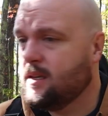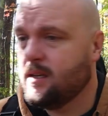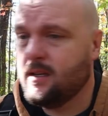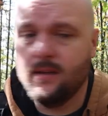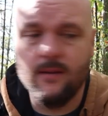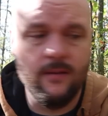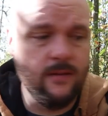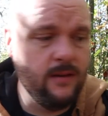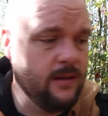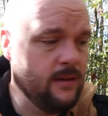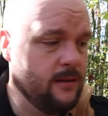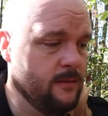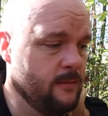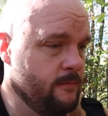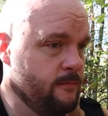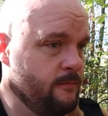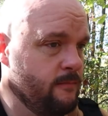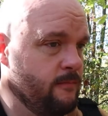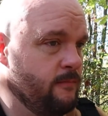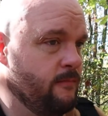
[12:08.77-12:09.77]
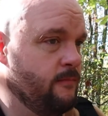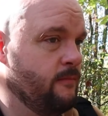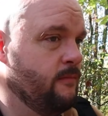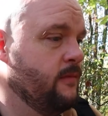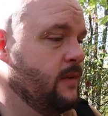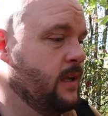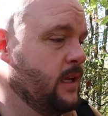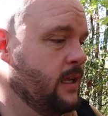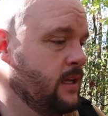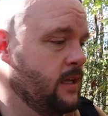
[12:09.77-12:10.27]
to a little
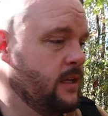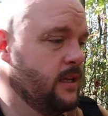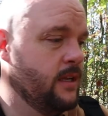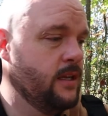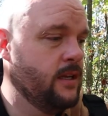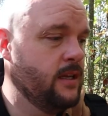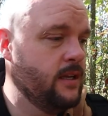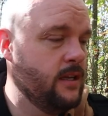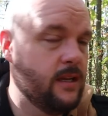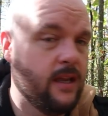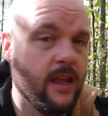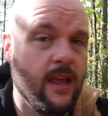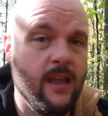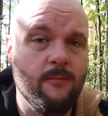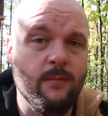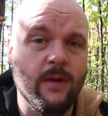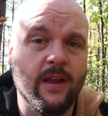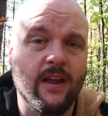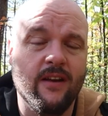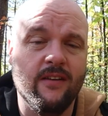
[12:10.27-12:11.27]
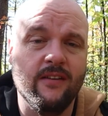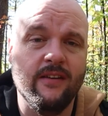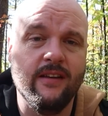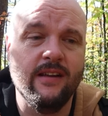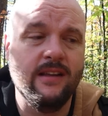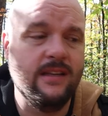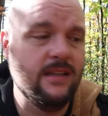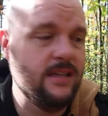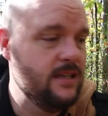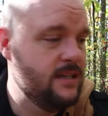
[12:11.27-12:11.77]
camping
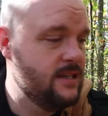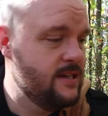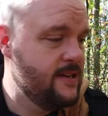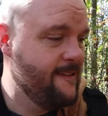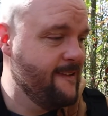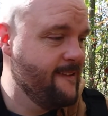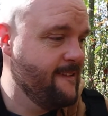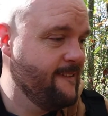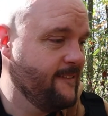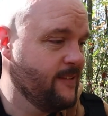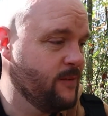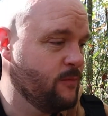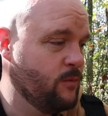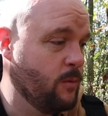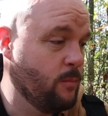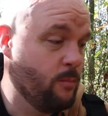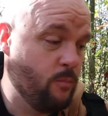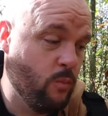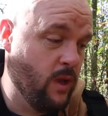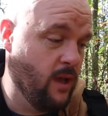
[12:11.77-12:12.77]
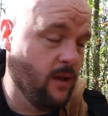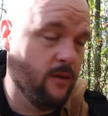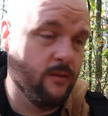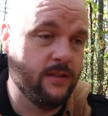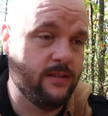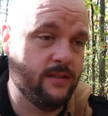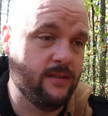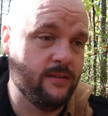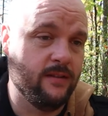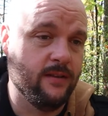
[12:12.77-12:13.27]
area where, well,
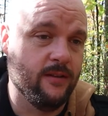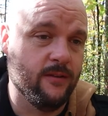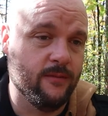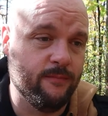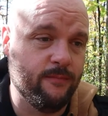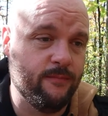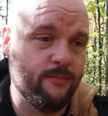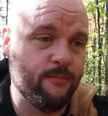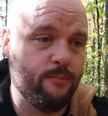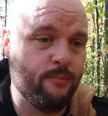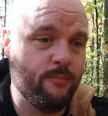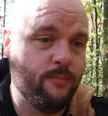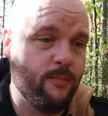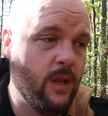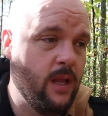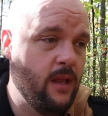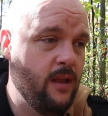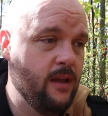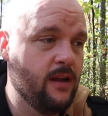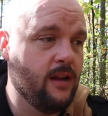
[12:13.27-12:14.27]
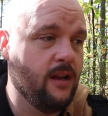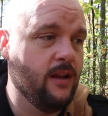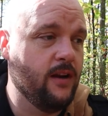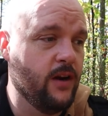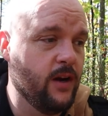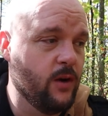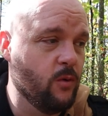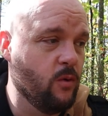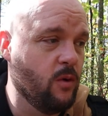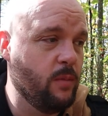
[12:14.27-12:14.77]
it's a little
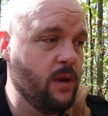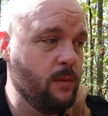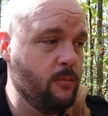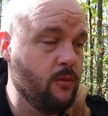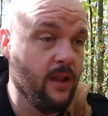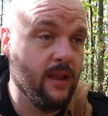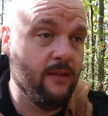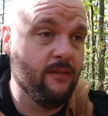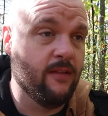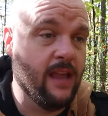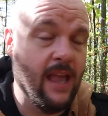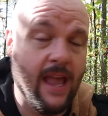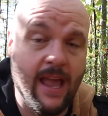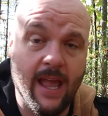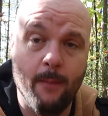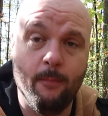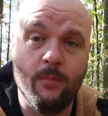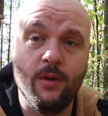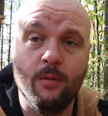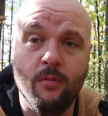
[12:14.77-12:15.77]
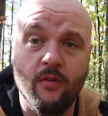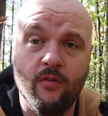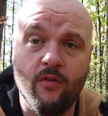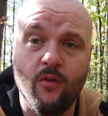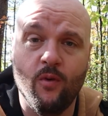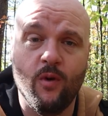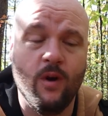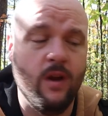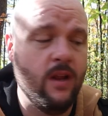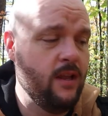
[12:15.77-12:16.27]
clearing where people have camped
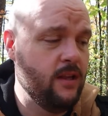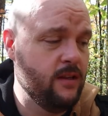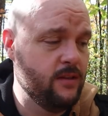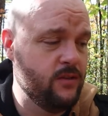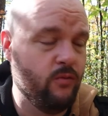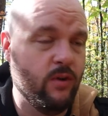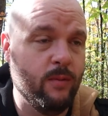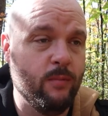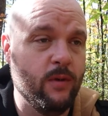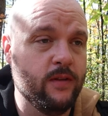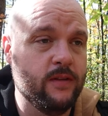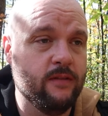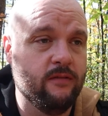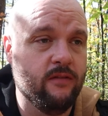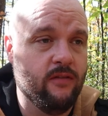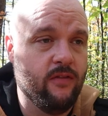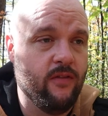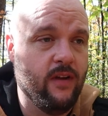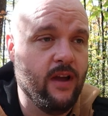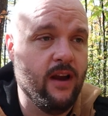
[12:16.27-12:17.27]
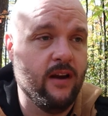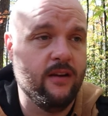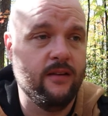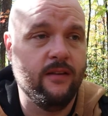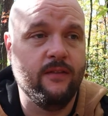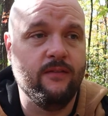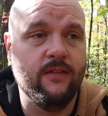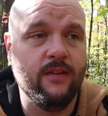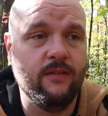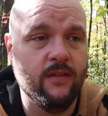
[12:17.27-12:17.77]
before. The remnants of a fire.
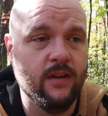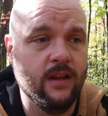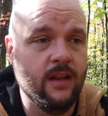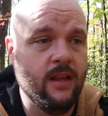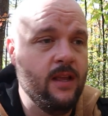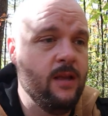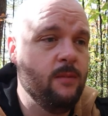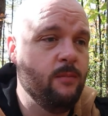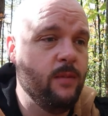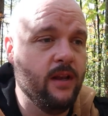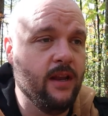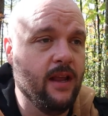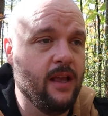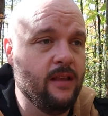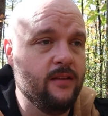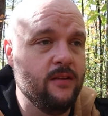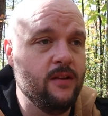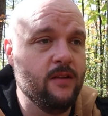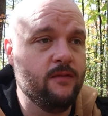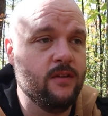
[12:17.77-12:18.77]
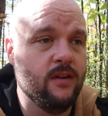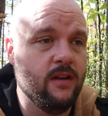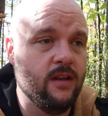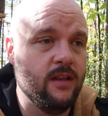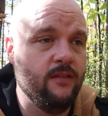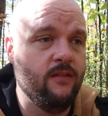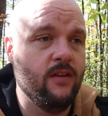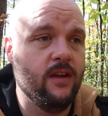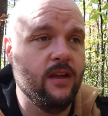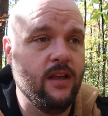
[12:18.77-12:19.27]
They've even been nice enough to
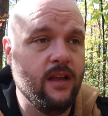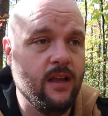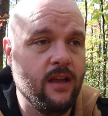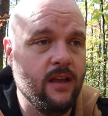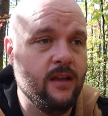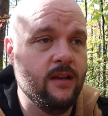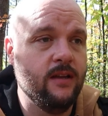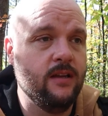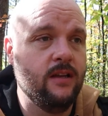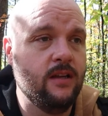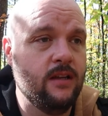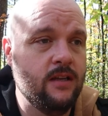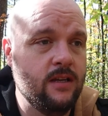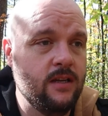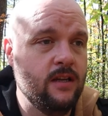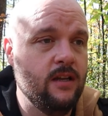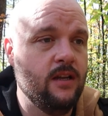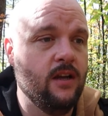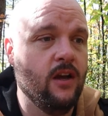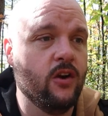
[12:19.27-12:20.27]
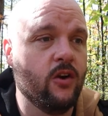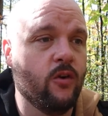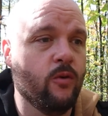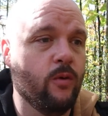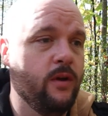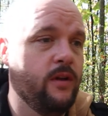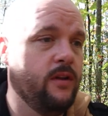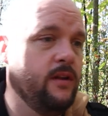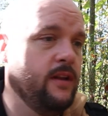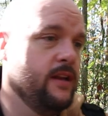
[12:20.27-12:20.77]
leave a
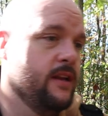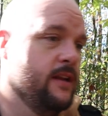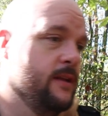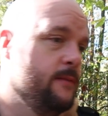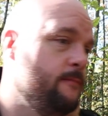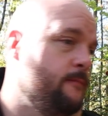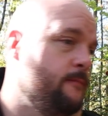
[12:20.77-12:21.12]
grill and a